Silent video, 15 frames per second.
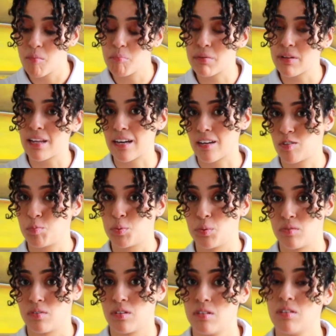but like a spoon.
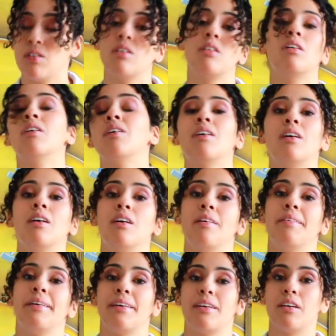
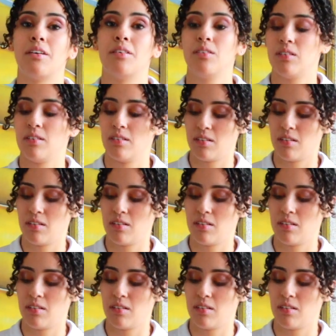You know?